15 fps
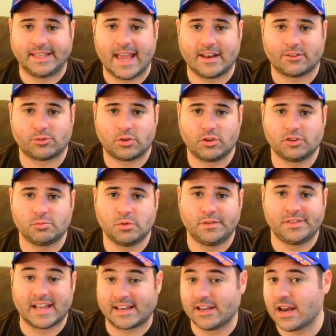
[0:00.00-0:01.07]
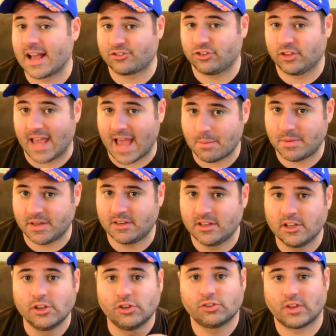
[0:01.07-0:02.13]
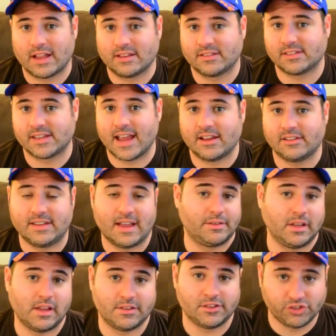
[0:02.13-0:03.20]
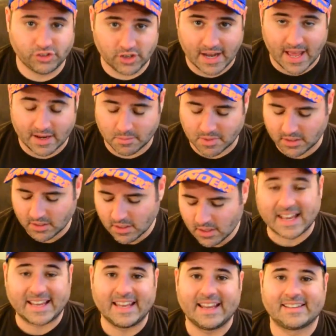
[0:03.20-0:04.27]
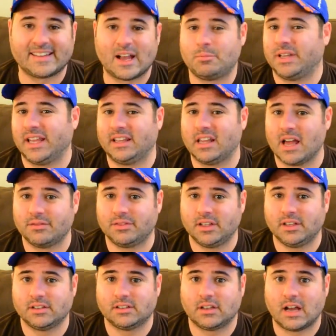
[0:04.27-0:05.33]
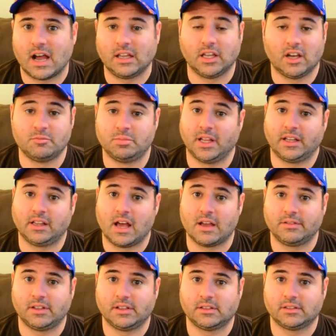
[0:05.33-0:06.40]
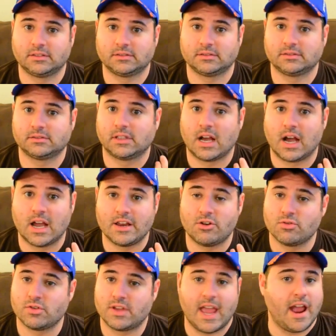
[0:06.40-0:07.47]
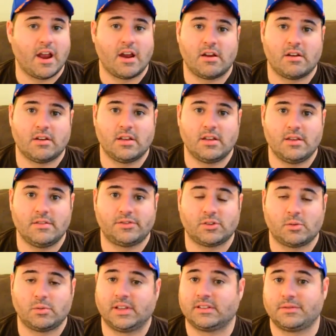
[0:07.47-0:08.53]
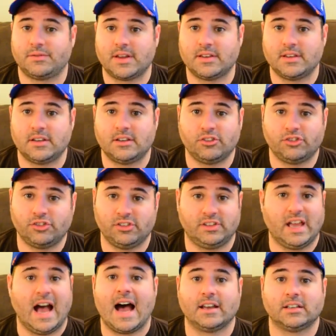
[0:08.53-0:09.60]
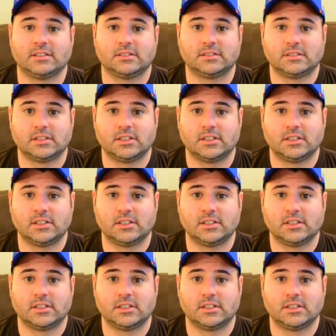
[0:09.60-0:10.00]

Again, it's one of those movies that could actually happen, so that scares the ever loving shit out of me. Second, it's got Blake Lively. I love Blake Lively. I don't care if someone gets offended. She's hot.